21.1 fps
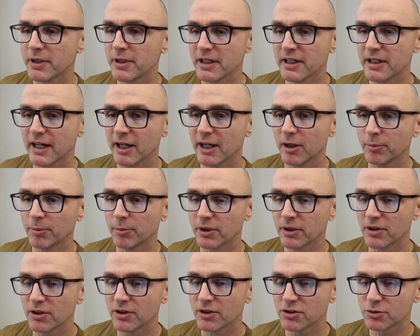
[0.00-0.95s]
output
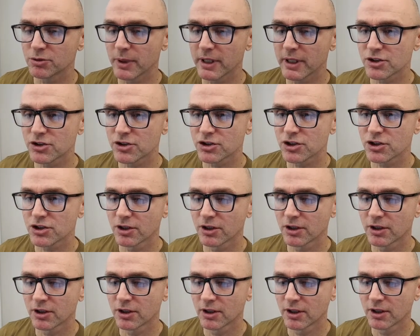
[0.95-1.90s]
of the switch.
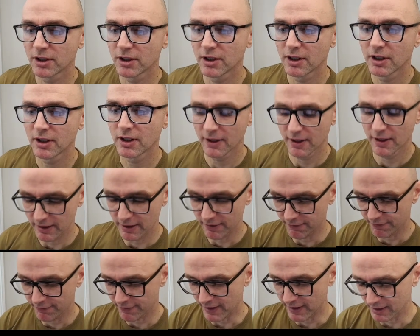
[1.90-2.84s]

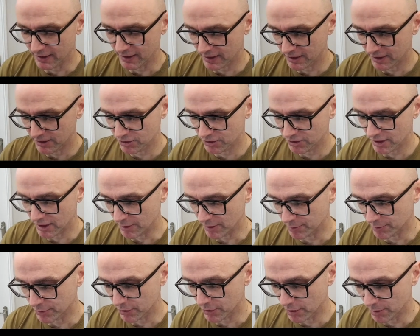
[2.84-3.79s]
In fact, let's
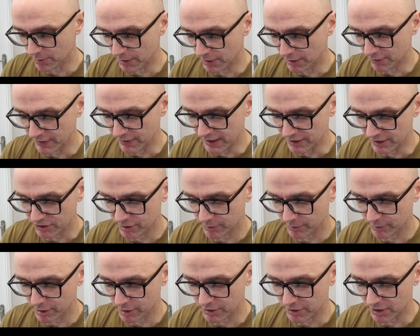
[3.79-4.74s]
probe over here.
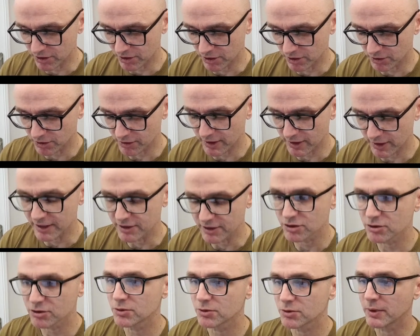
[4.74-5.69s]
Sometimes I knock that
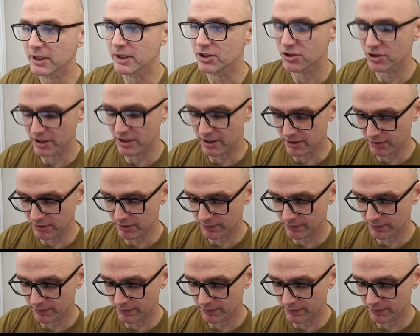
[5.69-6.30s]
switch out.